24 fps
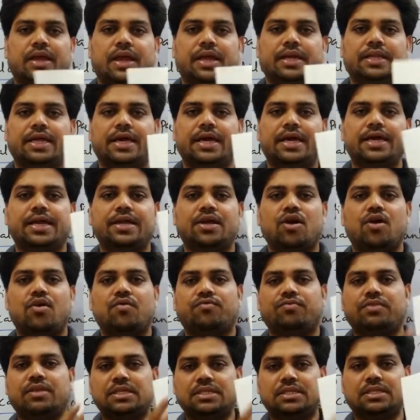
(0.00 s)
the area
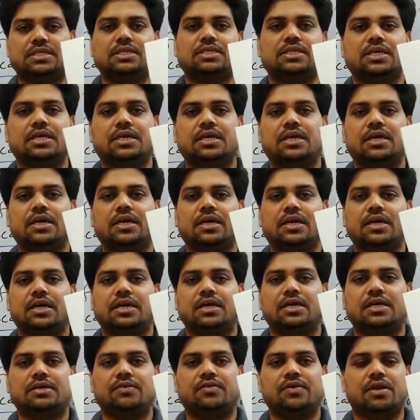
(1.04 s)
of this
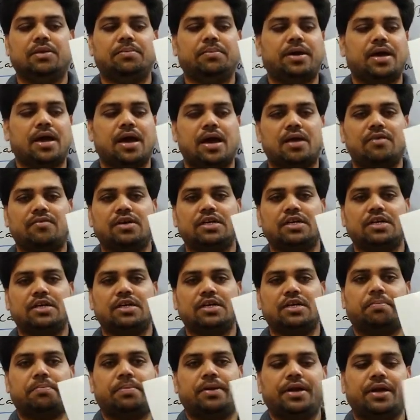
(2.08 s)
will be always
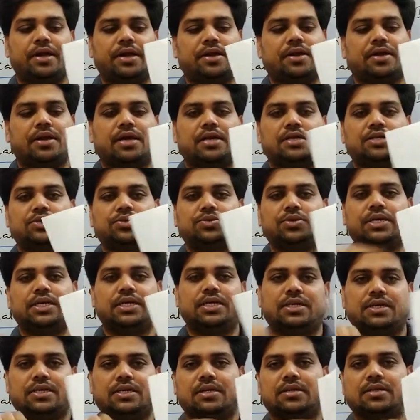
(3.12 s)
perpendicular to
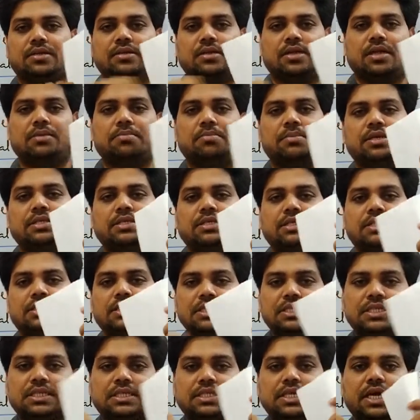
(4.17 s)
it. That means
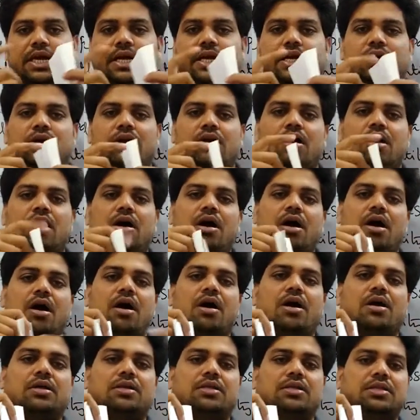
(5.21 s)
this side
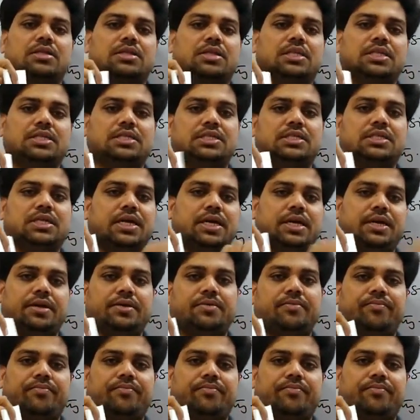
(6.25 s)
or this side,